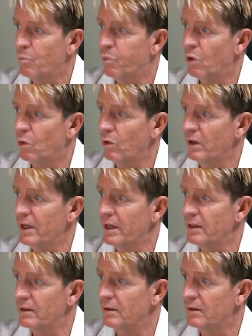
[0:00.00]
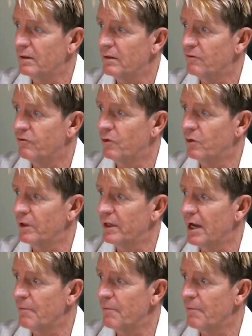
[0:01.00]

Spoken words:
Pauline Foy.